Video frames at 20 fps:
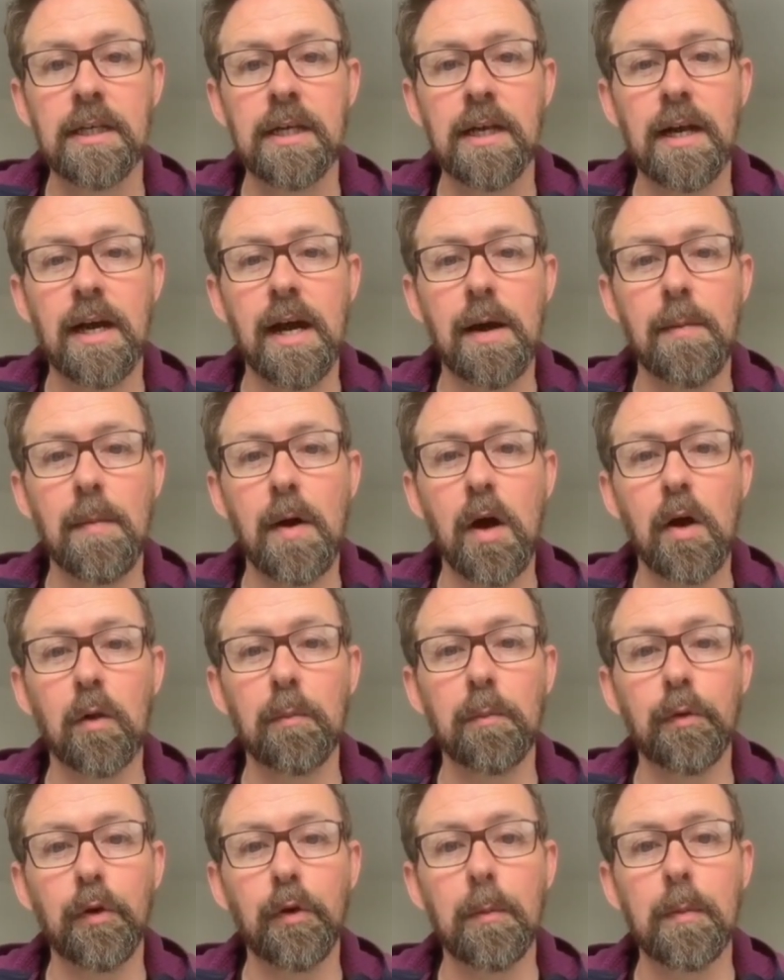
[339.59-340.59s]
I'll
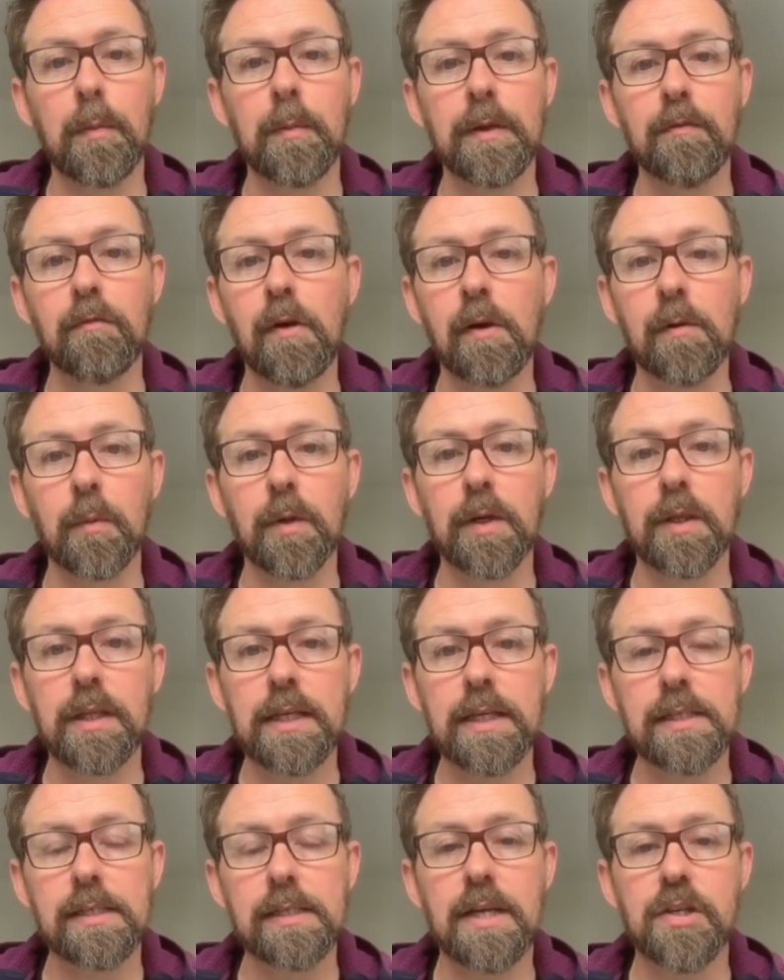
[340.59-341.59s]
probably run one of
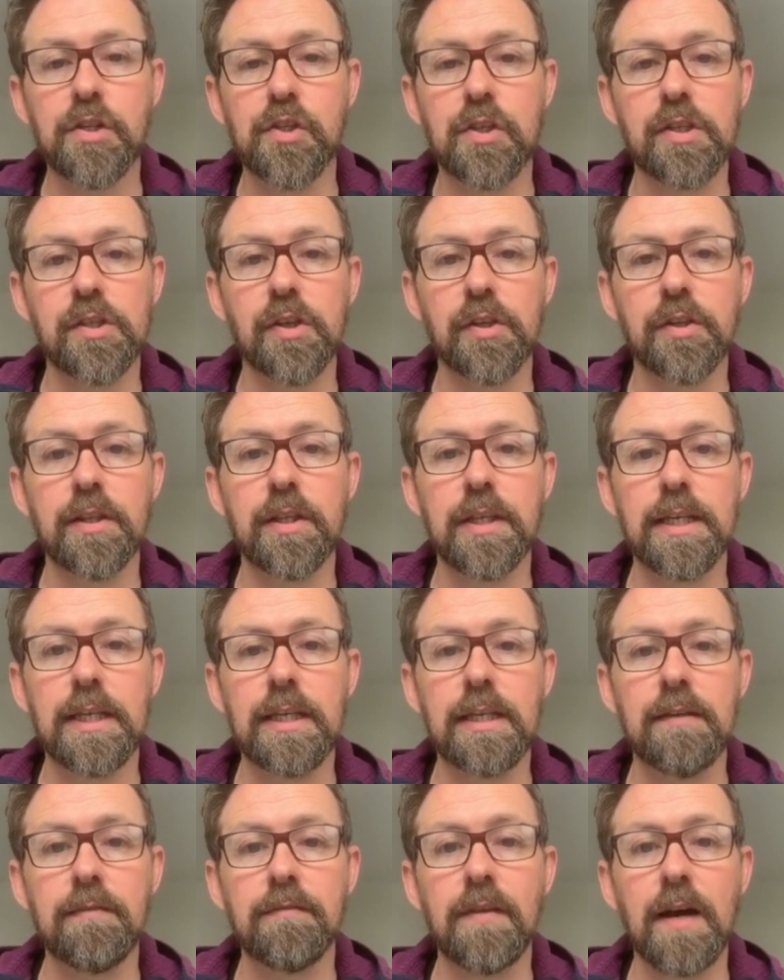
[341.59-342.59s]
these sessions on
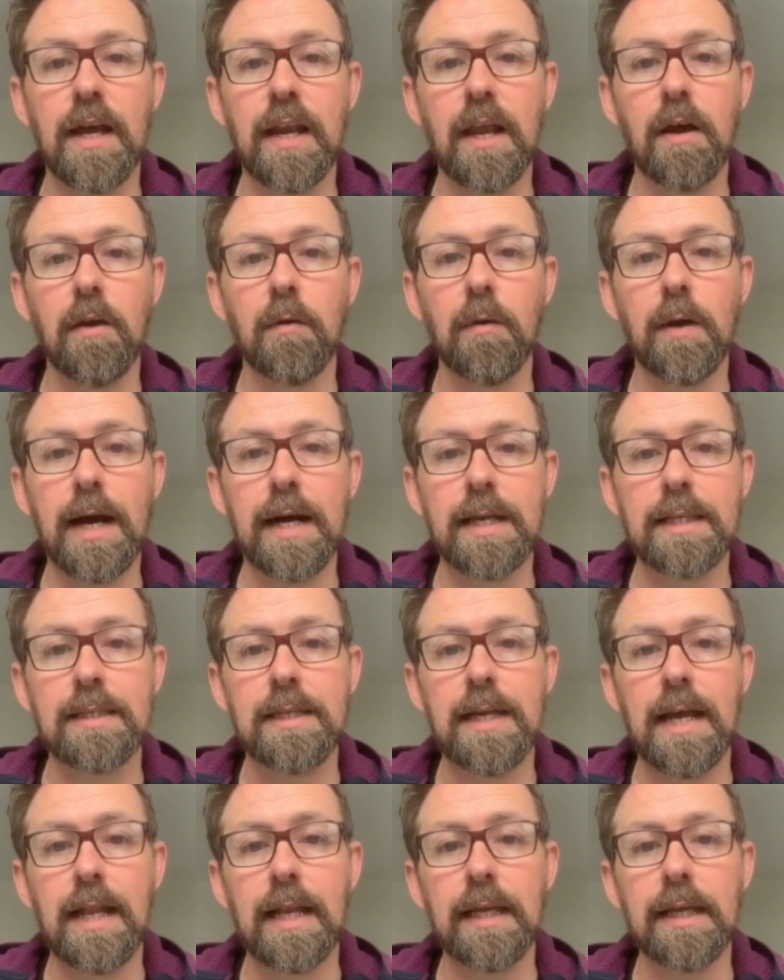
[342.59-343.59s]
the Velo
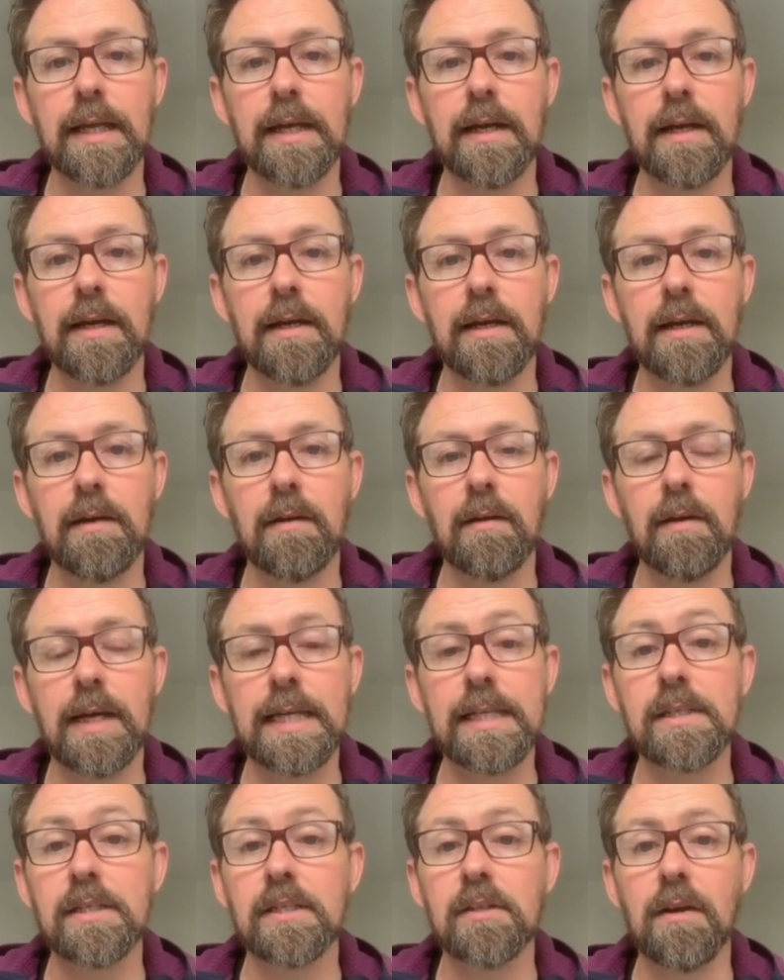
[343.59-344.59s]
Atelier
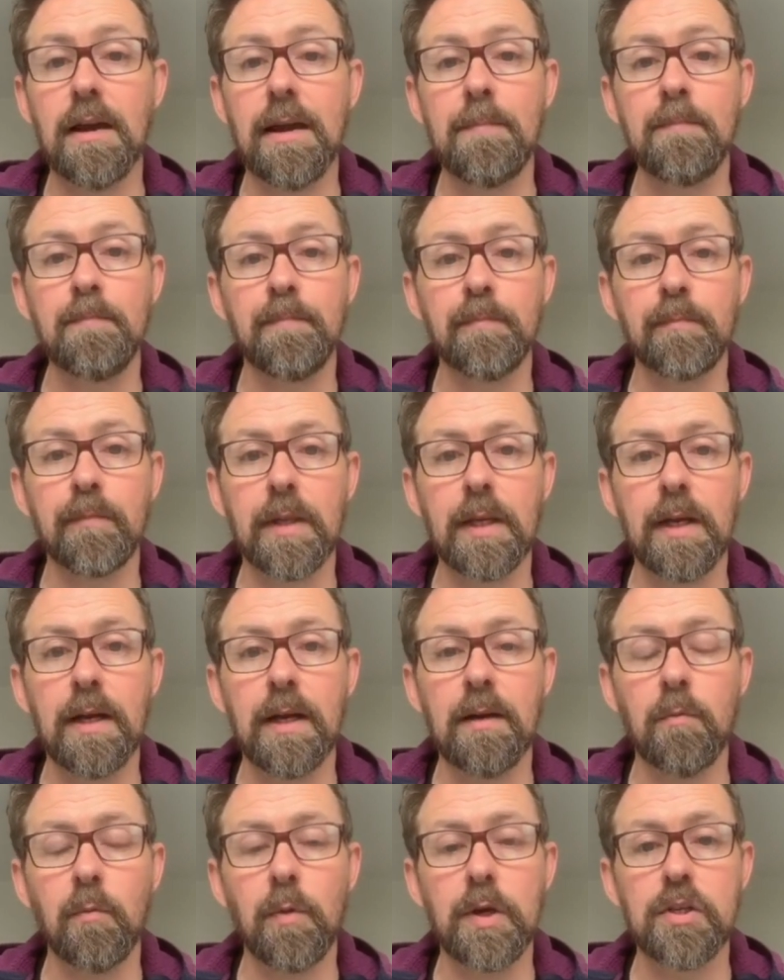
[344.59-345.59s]
Instagram,
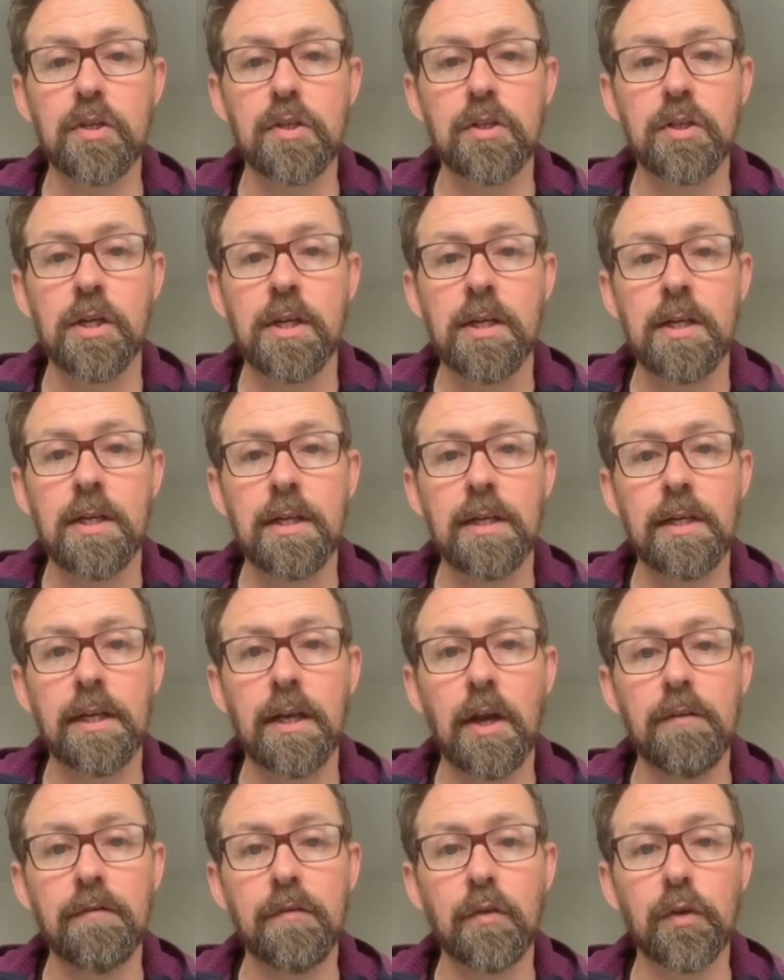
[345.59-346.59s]
which,
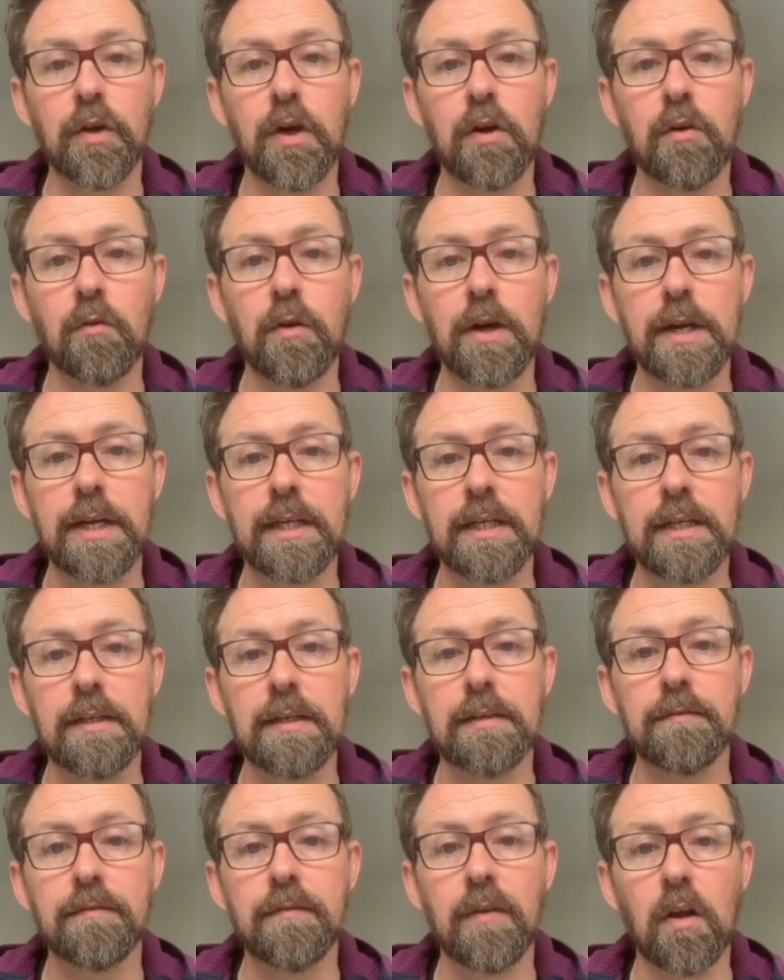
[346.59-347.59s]
if you're not
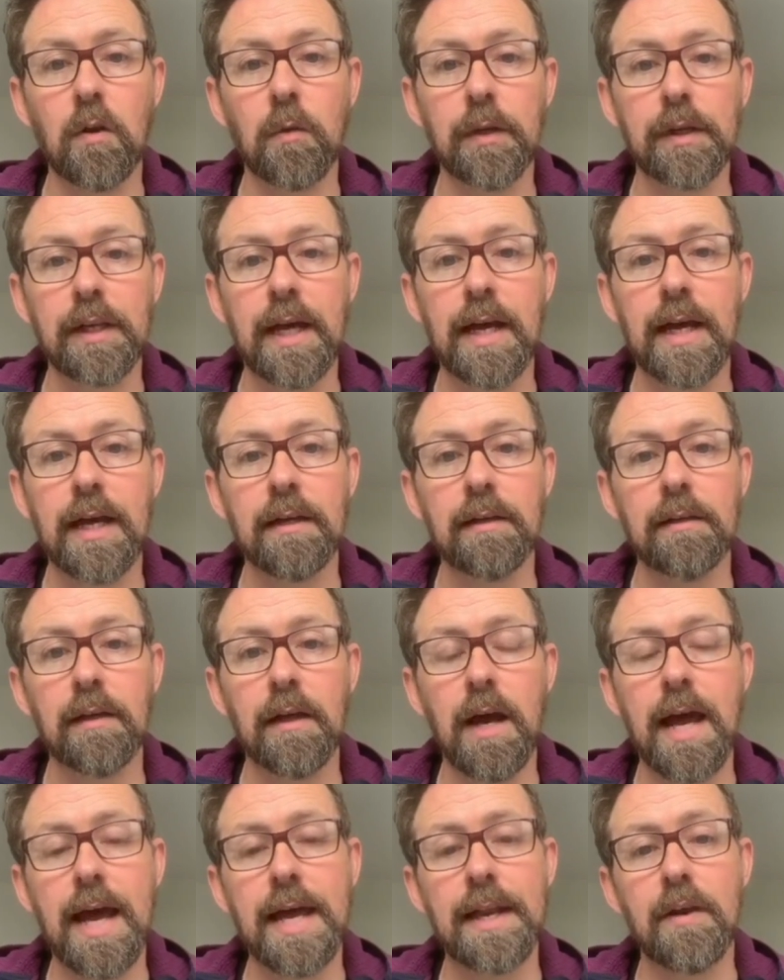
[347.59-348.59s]
already following that,
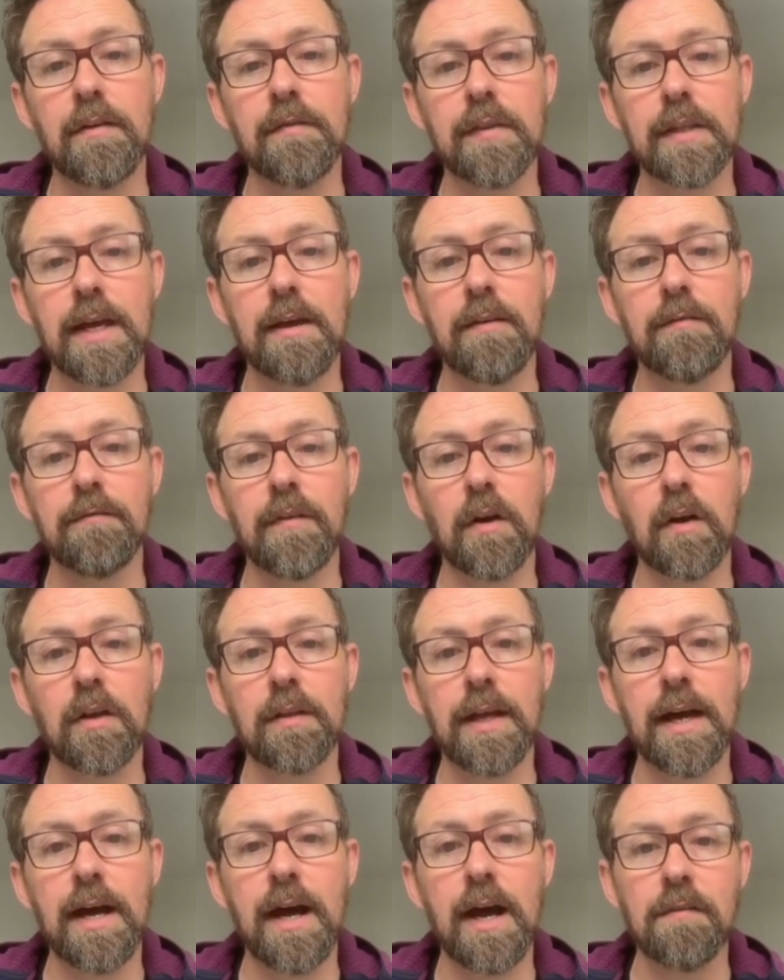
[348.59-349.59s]
head over there and follow
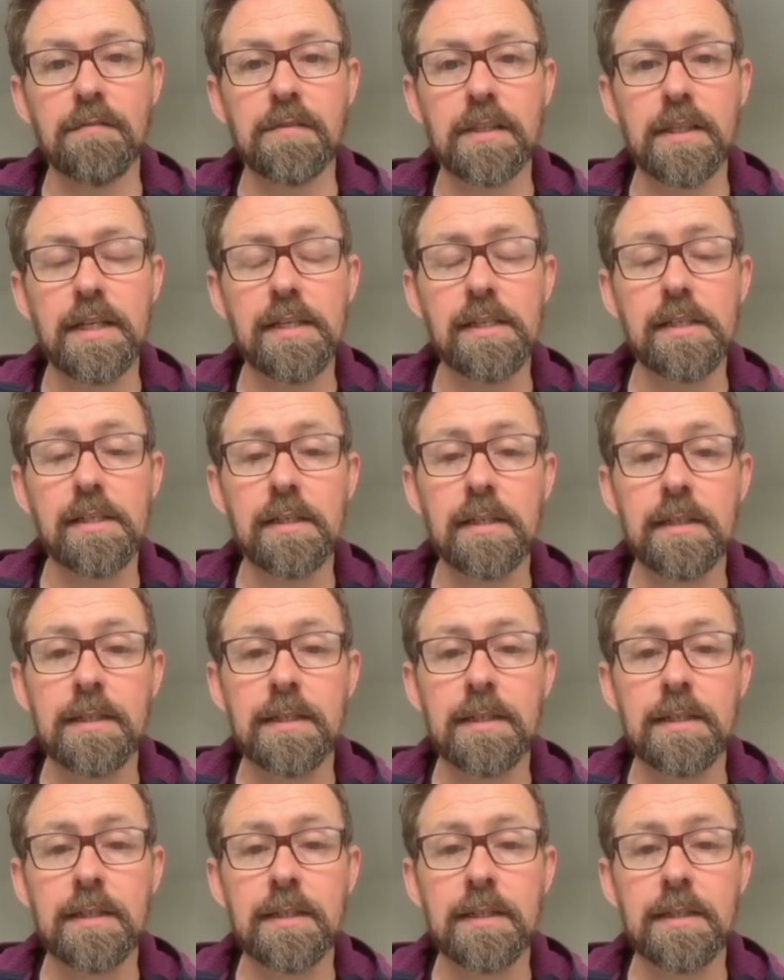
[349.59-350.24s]
that after this.